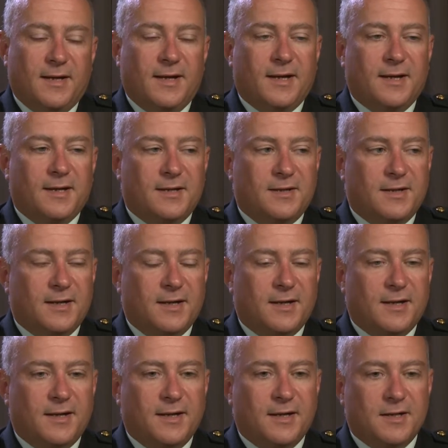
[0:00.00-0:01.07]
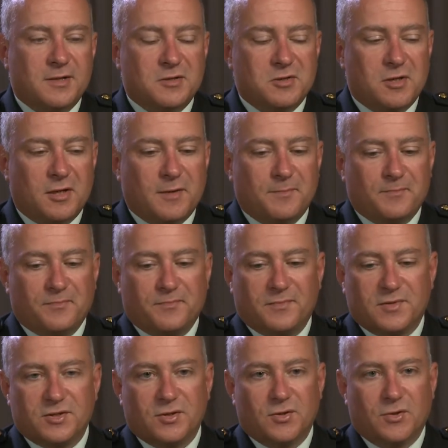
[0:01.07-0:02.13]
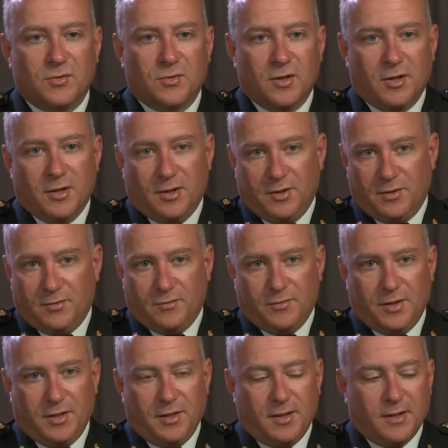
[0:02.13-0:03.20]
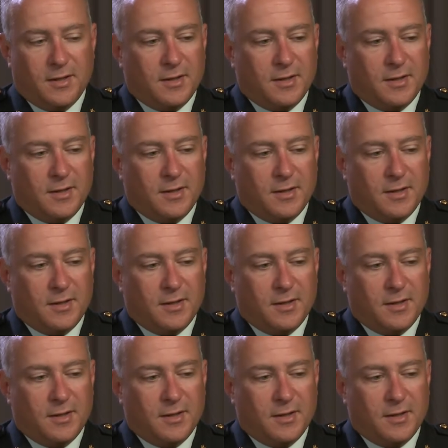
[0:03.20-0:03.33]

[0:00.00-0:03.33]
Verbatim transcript: and so we